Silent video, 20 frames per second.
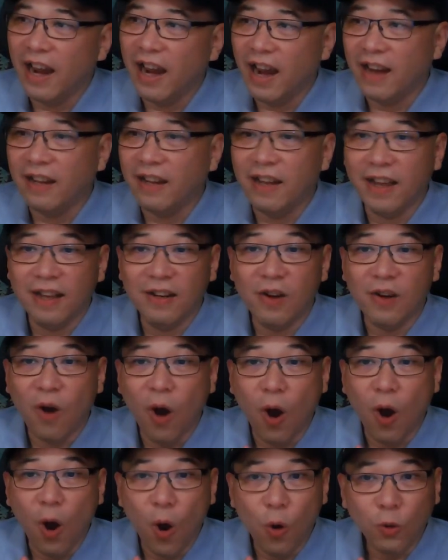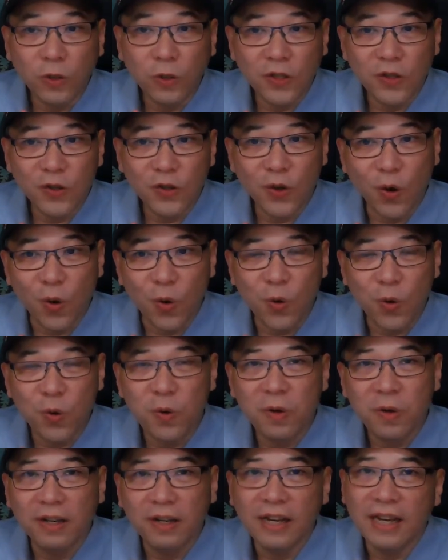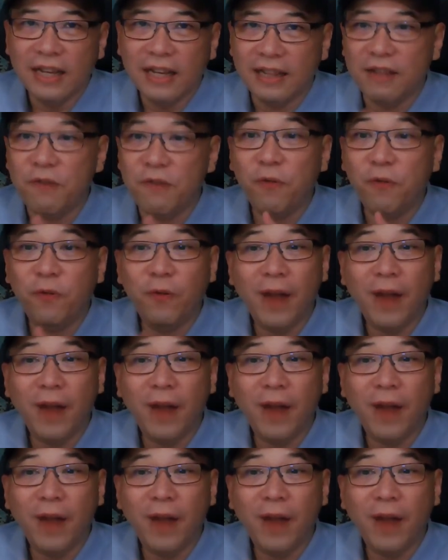and then also the